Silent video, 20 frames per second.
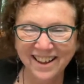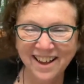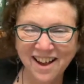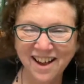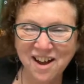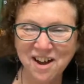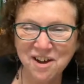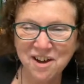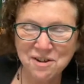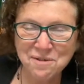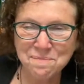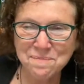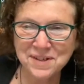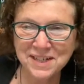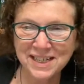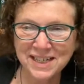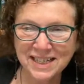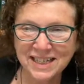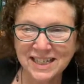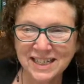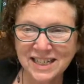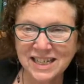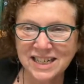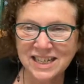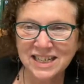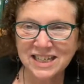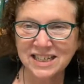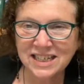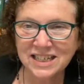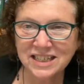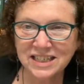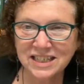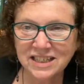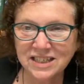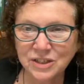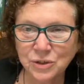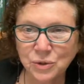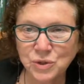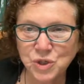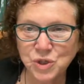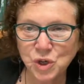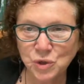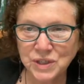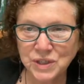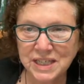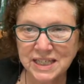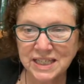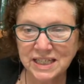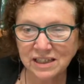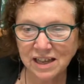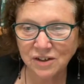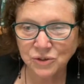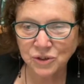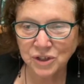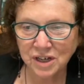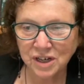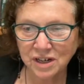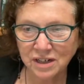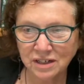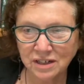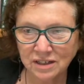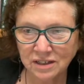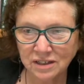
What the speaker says: So is Josie still out there?